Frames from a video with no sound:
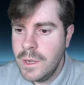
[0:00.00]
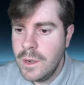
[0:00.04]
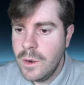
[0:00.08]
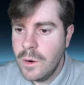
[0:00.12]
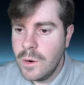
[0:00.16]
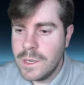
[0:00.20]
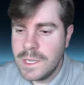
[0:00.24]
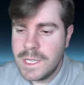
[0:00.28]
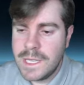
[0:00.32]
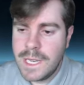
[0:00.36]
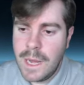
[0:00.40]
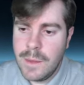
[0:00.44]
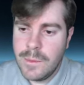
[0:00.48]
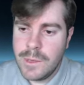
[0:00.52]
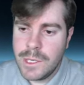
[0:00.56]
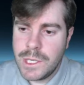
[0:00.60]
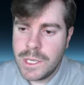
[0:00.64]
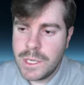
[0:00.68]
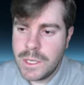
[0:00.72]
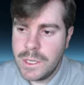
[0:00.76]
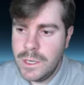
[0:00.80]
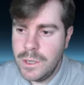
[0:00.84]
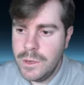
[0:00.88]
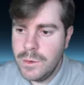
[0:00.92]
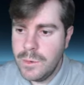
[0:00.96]
or
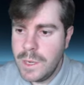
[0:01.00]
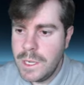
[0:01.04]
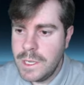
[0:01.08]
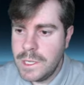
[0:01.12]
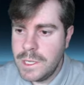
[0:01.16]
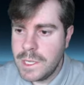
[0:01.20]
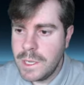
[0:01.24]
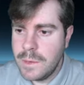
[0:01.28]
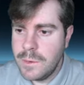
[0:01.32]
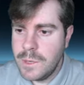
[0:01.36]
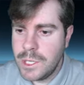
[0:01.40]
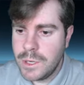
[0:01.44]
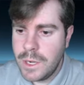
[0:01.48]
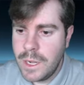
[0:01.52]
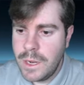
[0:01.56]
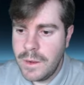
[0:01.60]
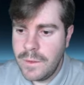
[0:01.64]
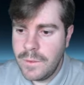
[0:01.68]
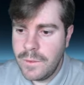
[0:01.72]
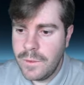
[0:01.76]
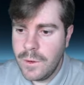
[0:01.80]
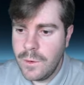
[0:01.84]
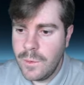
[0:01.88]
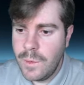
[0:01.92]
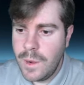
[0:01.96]
establishing a new range that we trade in
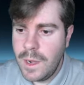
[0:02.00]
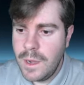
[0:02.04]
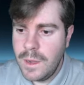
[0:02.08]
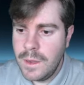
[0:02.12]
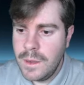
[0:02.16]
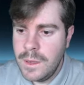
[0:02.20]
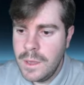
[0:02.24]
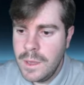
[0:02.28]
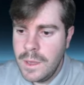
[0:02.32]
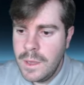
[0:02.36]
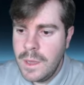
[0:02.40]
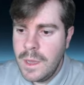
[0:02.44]
for a while.